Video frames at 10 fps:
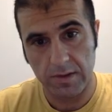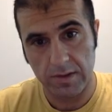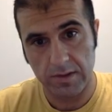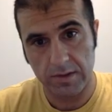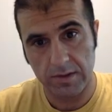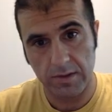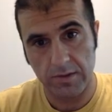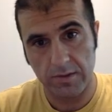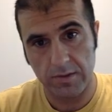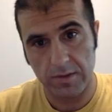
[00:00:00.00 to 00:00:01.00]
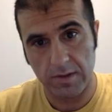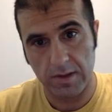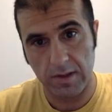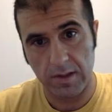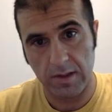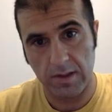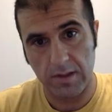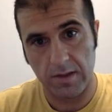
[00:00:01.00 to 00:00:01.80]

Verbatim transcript: suit in